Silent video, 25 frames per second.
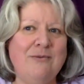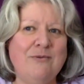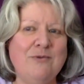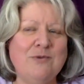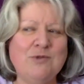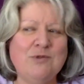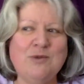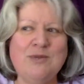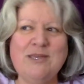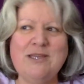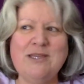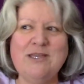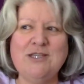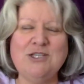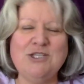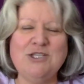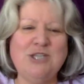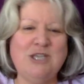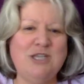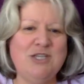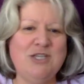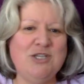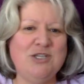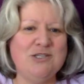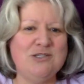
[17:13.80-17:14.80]
Tweak it,
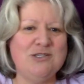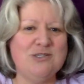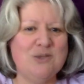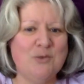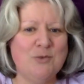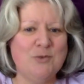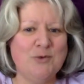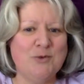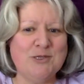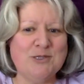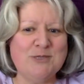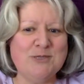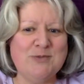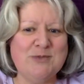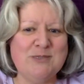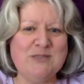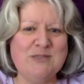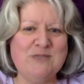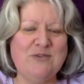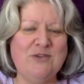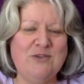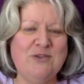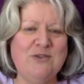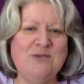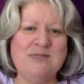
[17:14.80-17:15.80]
change it so it works best
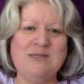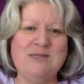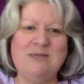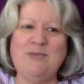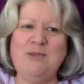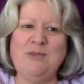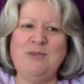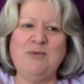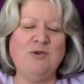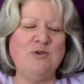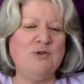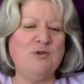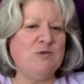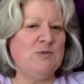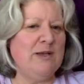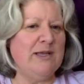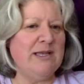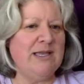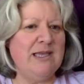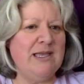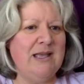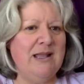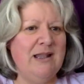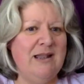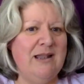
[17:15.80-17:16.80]
for you. Some people use one
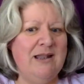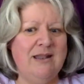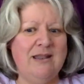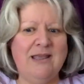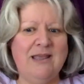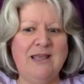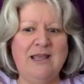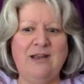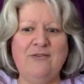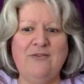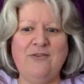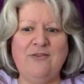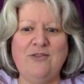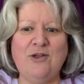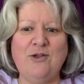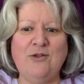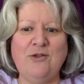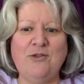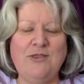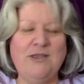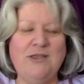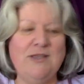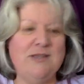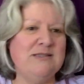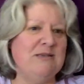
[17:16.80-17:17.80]
color for the whole
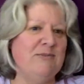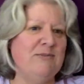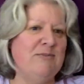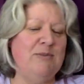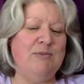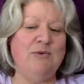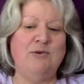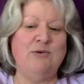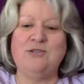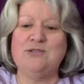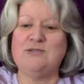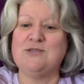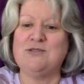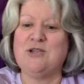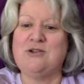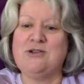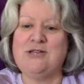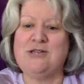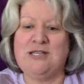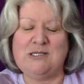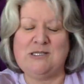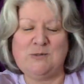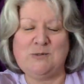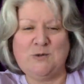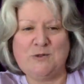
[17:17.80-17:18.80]
thing. Some people just go
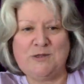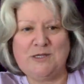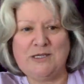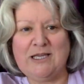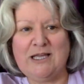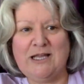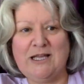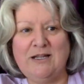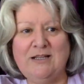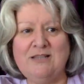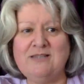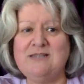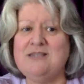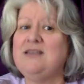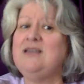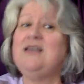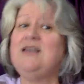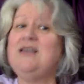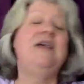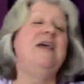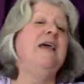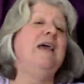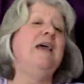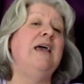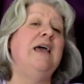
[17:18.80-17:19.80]
nuts with the colors.
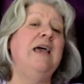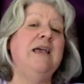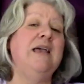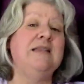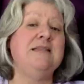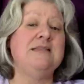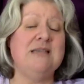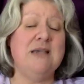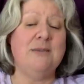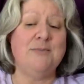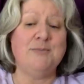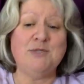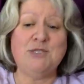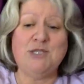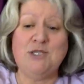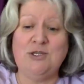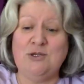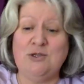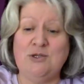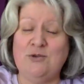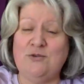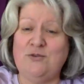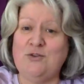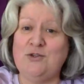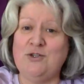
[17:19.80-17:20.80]
It's up to
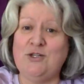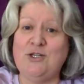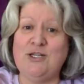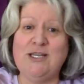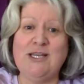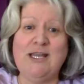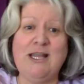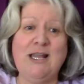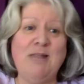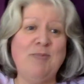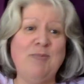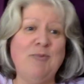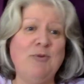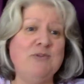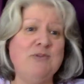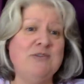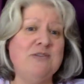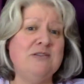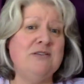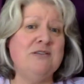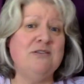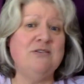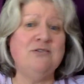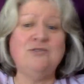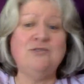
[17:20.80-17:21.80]
you. If you're not a color person,
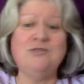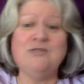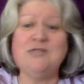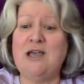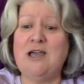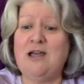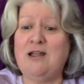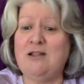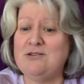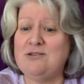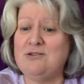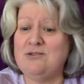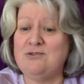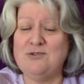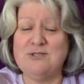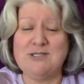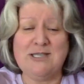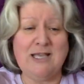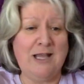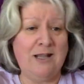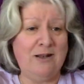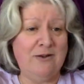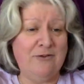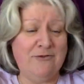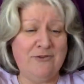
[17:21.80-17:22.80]
don't use
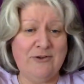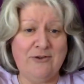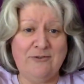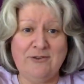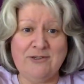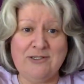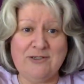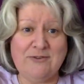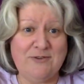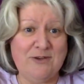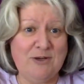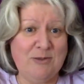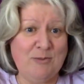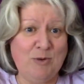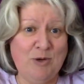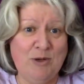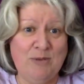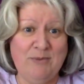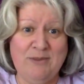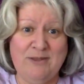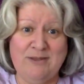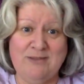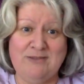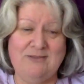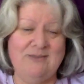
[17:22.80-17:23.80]
color for every different
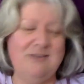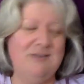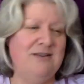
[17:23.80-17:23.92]
appointment